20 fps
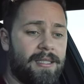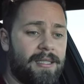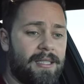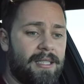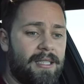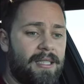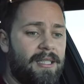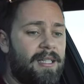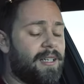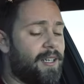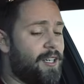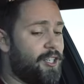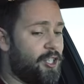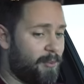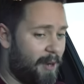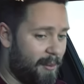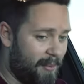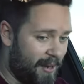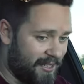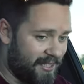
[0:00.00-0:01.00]
I'm gonna
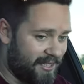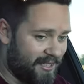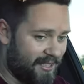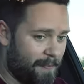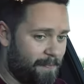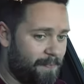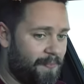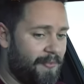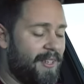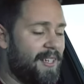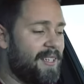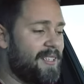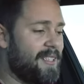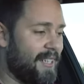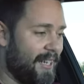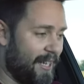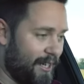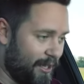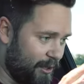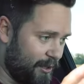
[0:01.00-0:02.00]
do my best
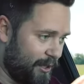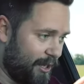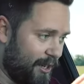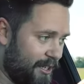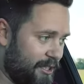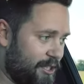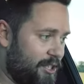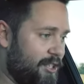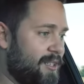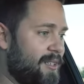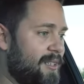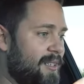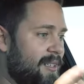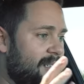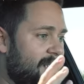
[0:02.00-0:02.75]
to get a good launch.